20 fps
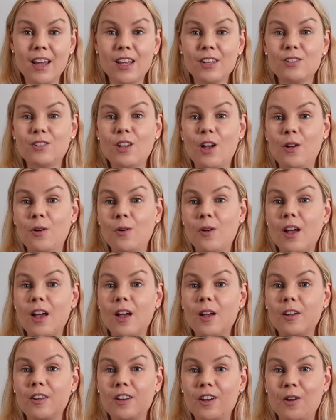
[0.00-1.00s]
So,
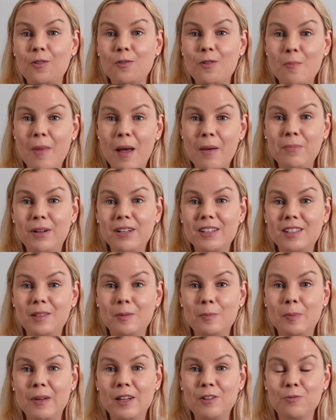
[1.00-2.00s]
remember
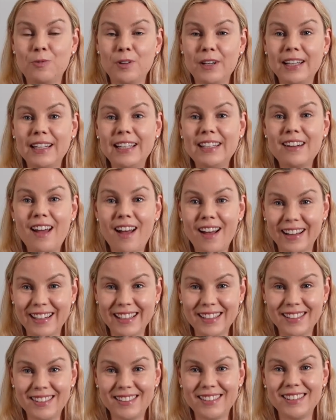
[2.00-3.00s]
to be really
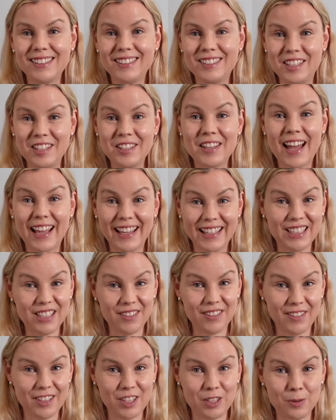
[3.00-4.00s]
nice to that
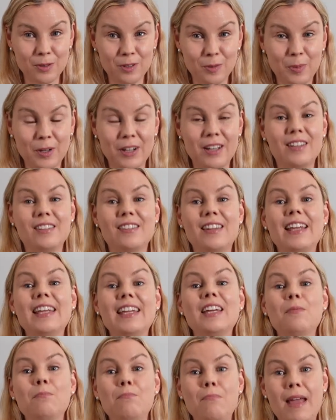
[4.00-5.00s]
individual, because they
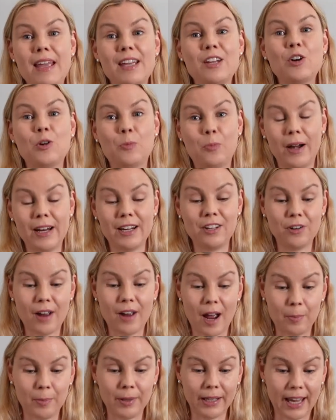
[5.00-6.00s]
can make or break
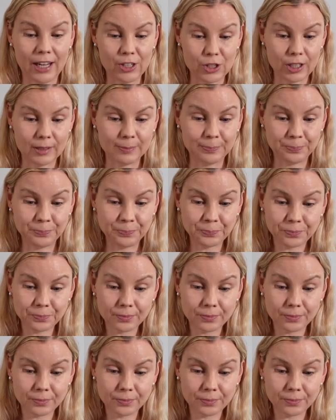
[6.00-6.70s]
your application.